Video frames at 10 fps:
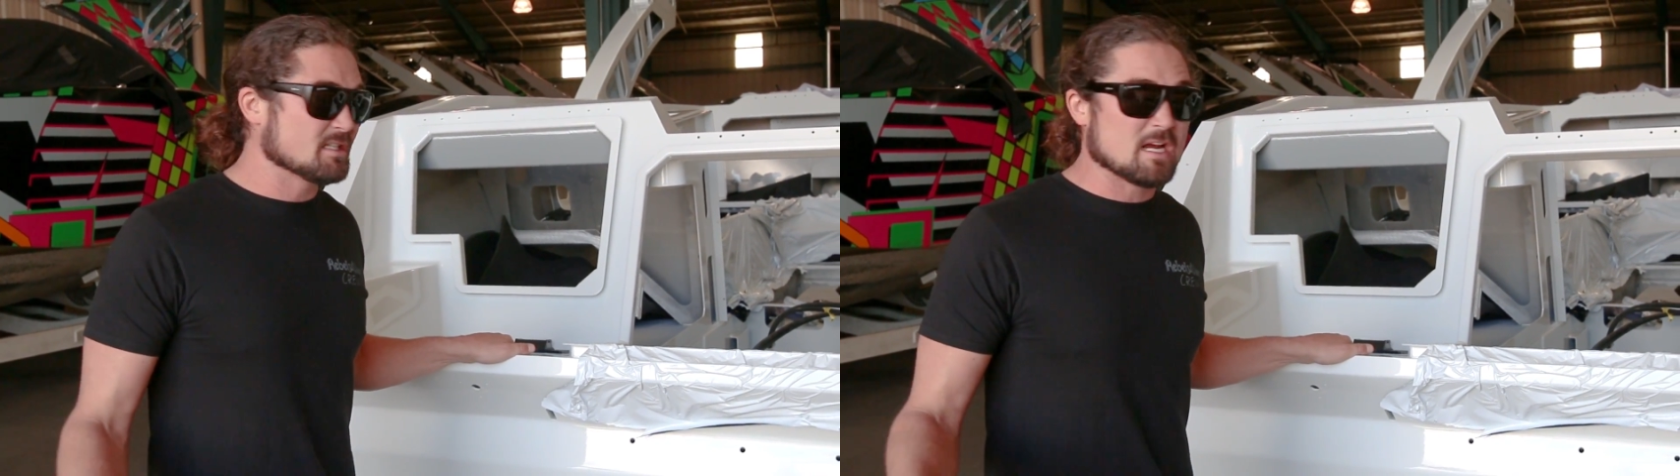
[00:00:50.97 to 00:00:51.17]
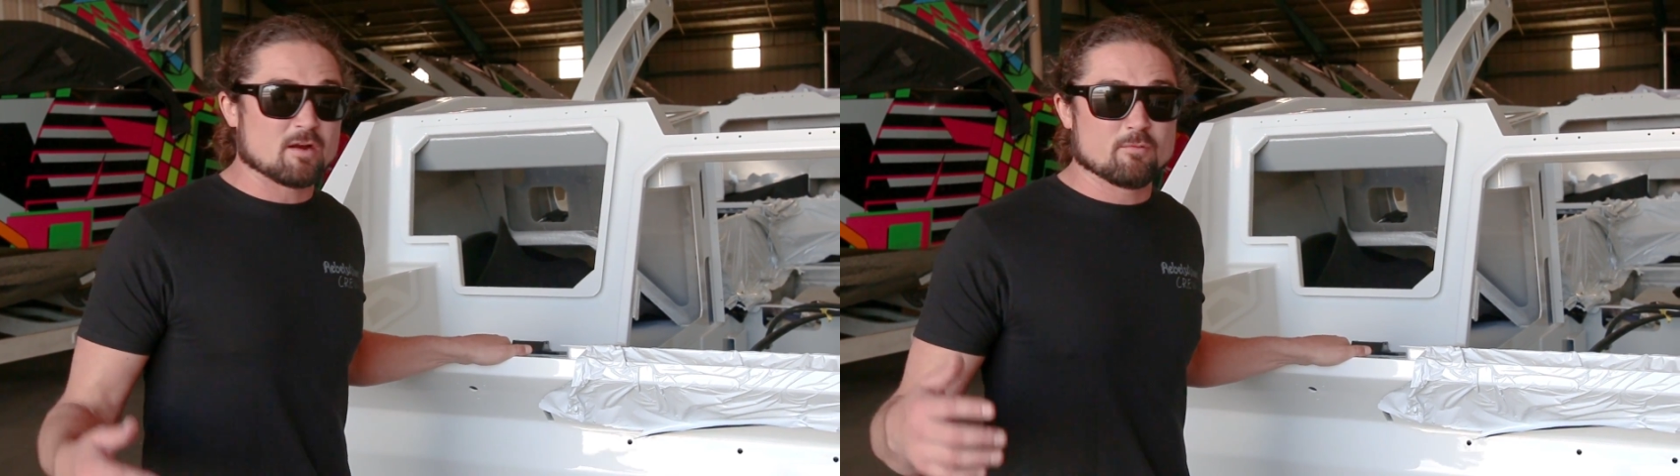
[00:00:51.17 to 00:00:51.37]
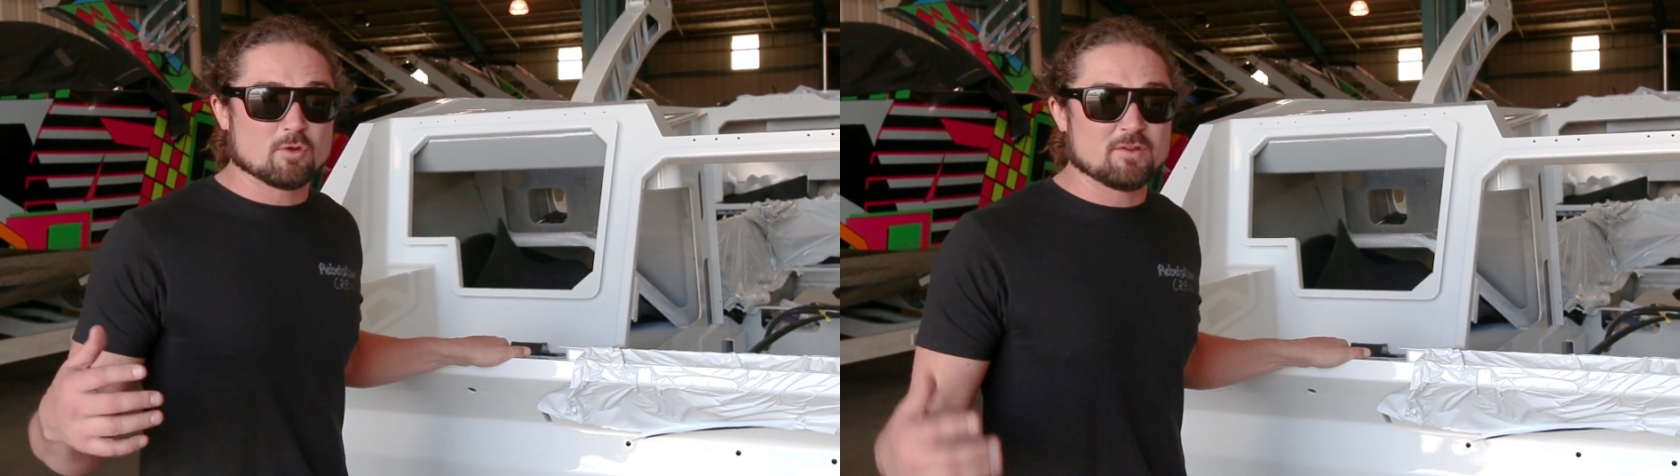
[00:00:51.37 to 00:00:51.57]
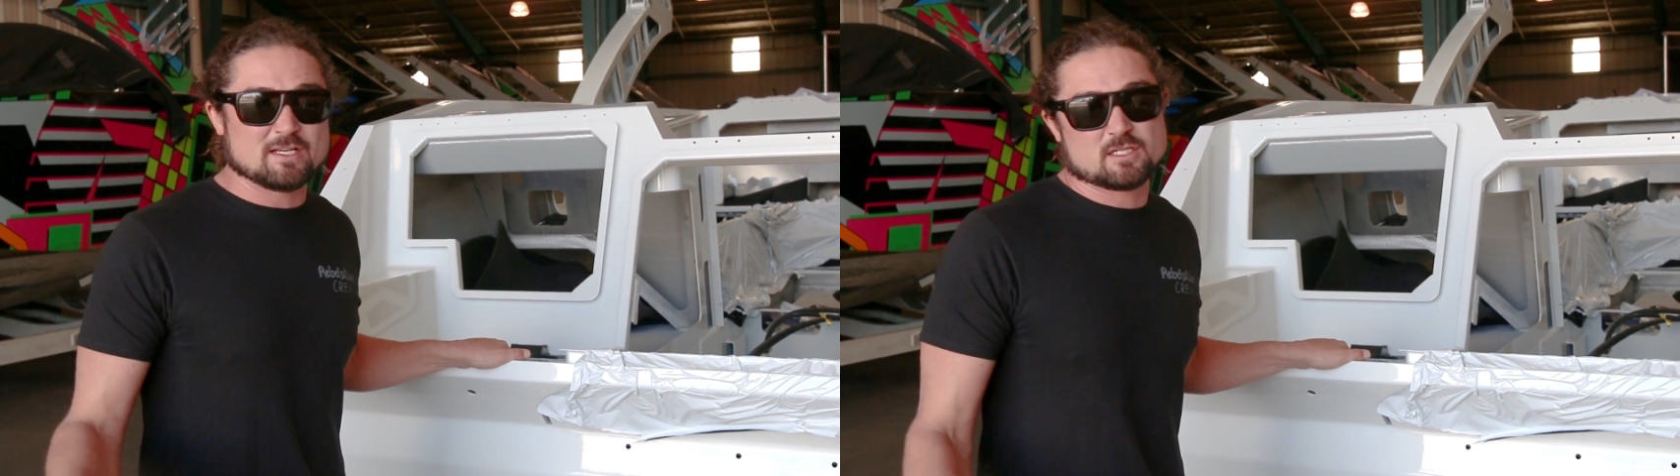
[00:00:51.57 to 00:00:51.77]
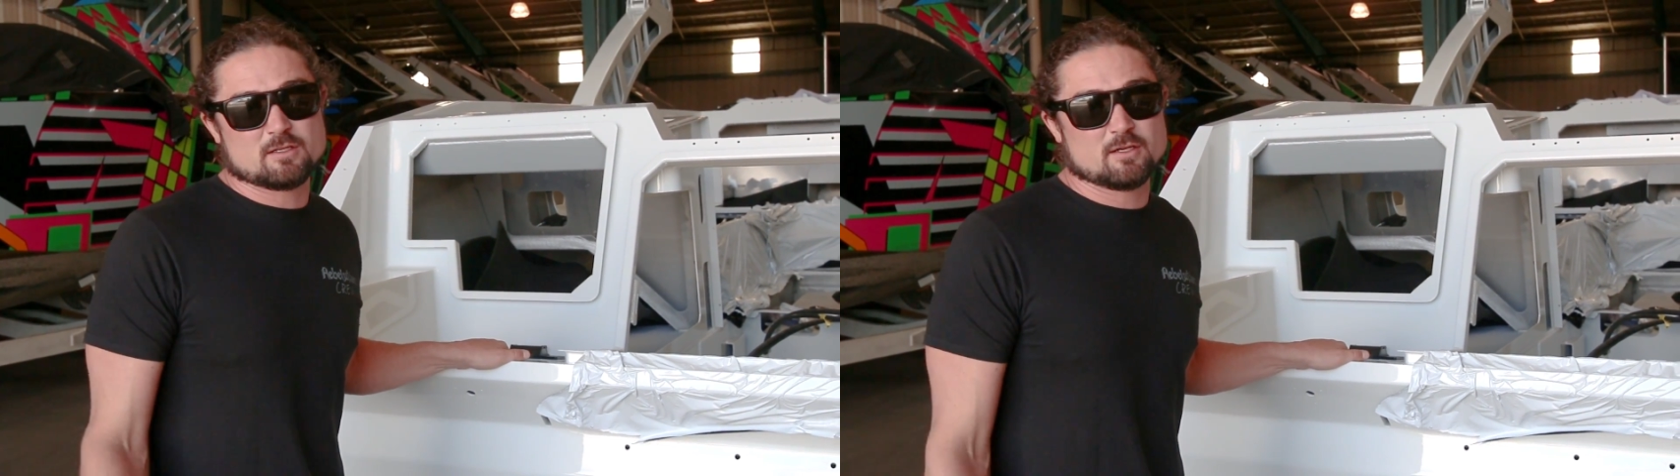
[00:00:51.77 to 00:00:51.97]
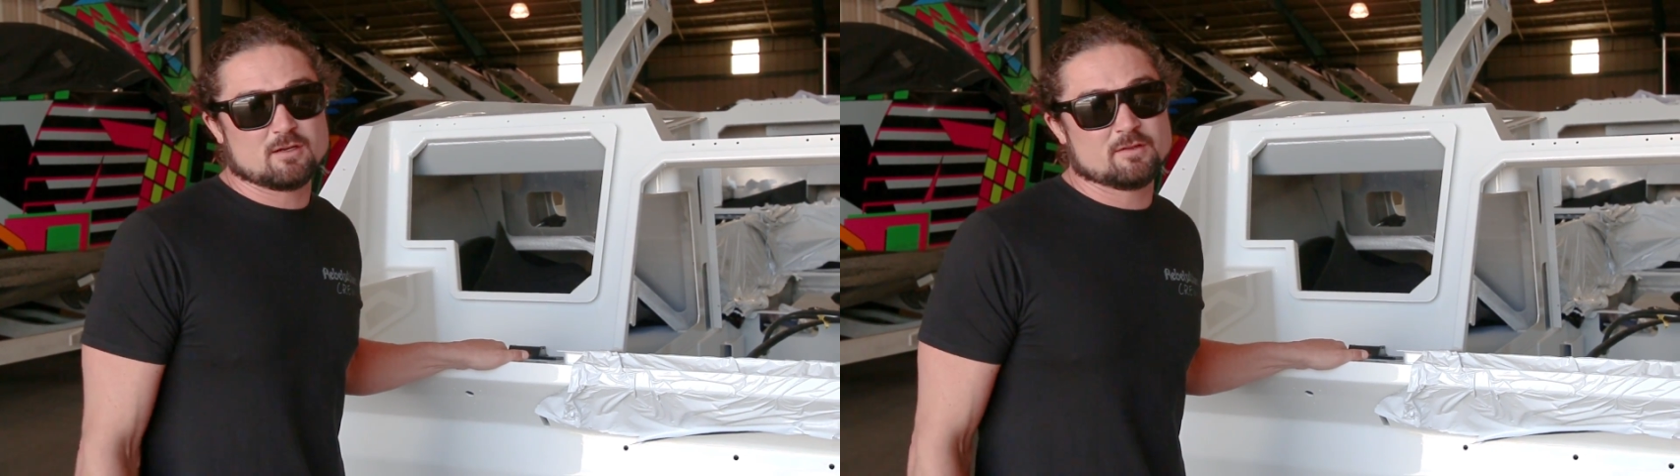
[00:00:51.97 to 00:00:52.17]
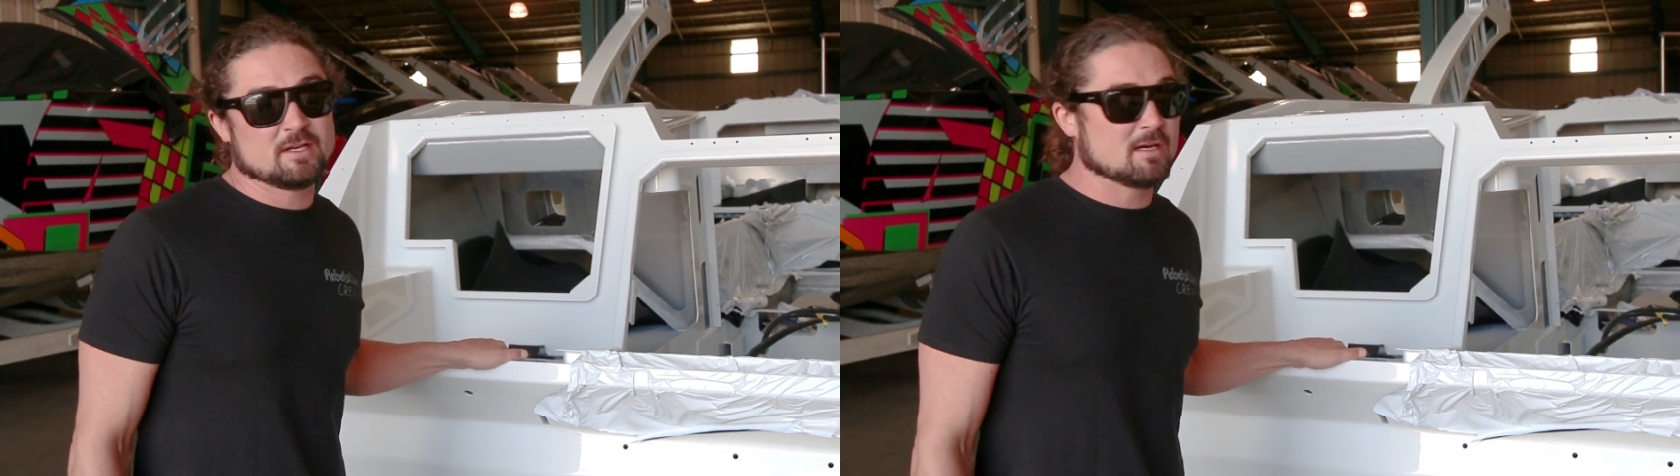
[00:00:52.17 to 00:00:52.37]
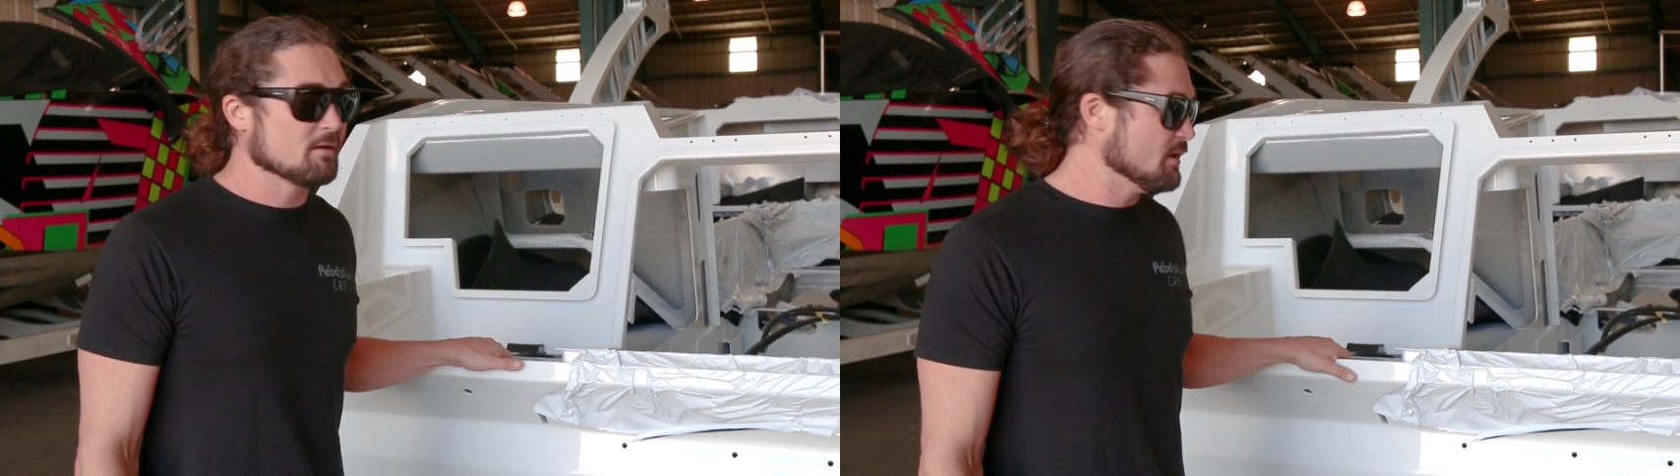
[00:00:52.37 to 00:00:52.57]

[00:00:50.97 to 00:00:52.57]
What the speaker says: got a real nice clear on there.